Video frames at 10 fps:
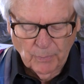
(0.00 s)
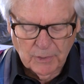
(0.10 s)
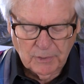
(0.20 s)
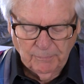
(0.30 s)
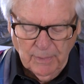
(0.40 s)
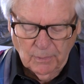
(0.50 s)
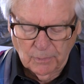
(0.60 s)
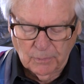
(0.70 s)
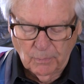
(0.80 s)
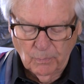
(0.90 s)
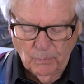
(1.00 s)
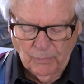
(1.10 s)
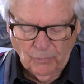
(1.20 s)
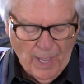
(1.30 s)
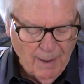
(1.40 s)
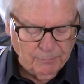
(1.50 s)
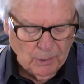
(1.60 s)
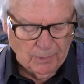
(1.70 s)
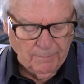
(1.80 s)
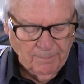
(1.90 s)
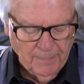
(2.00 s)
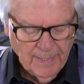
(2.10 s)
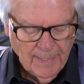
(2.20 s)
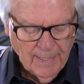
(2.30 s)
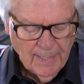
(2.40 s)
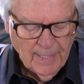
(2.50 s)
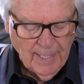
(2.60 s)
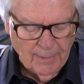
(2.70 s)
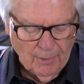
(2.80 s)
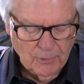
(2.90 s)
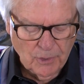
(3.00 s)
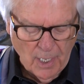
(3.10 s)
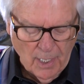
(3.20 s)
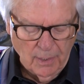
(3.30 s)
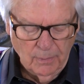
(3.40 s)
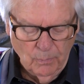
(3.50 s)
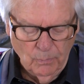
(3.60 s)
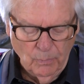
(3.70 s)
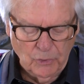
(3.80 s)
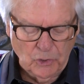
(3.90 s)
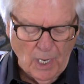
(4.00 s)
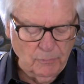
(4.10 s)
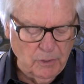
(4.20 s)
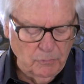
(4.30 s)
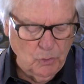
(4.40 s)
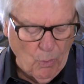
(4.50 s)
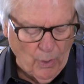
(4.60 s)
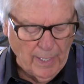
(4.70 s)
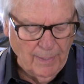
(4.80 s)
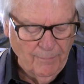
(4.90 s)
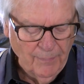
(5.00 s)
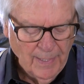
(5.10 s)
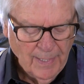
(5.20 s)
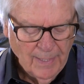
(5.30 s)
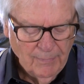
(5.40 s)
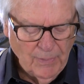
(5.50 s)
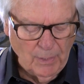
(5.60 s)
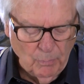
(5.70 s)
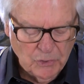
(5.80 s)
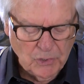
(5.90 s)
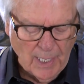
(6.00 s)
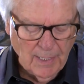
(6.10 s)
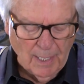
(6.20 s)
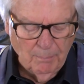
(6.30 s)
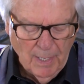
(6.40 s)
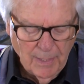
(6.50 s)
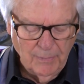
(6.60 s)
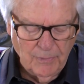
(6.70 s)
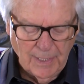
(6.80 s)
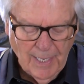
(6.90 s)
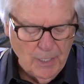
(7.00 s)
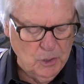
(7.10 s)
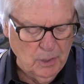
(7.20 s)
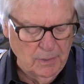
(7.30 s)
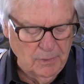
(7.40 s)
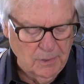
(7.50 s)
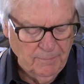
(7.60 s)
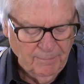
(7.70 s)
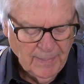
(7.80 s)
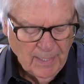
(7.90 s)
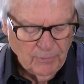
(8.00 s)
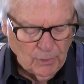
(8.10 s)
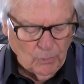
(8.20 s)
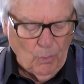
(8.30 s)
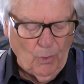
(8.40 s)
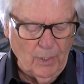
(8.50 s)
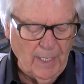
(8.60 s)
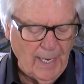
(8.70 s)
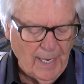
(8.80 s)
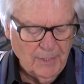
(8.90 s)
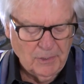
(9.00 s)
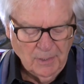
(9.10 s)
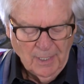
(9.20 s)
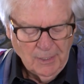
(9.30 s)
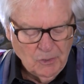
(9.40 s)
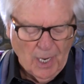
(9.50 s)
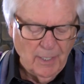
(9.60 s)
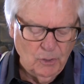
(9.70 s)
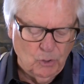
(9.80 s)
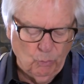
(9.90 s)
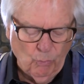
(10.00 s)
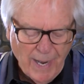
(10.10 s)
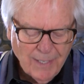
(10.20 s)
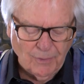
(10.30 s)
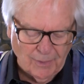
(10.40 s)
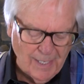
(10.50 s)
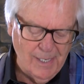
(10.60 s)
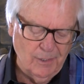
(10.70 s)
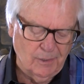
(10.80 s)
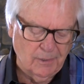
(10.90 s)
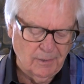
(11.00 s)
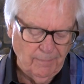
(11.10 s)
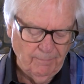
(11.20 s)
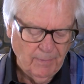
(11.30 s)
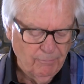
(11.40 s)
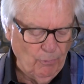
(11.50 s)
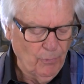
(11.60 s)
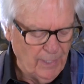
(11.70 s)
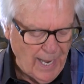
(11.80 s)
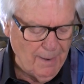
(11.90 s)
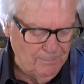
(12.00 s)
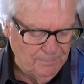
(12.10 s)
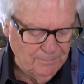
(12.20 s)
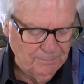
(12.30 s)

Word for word: was filled with laughter, and our tongue with shouts of joy. Then it was said among the nations, the Lord has done great things for them.